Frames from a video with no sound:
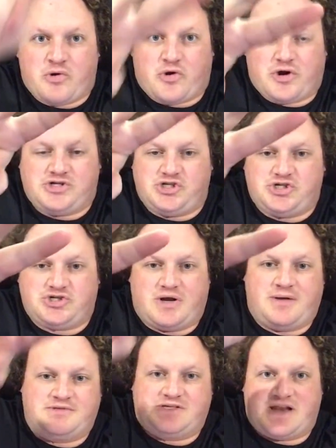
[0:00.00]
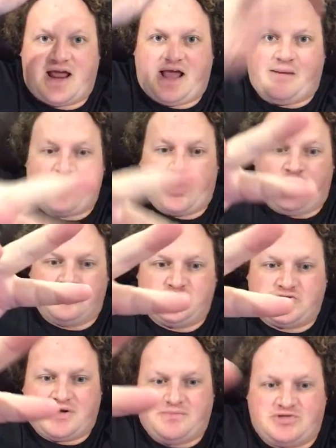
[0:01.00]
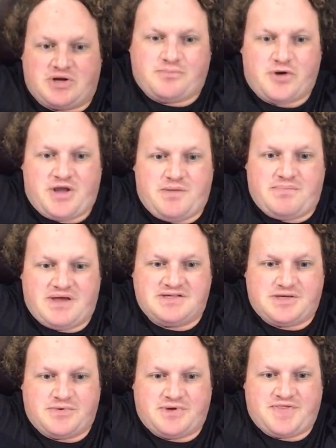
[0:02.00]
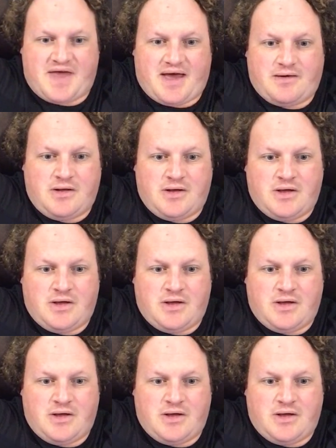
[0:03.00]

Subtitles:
I'm on Christian streams, and then I have my own stream, so I'm pretty busy with that.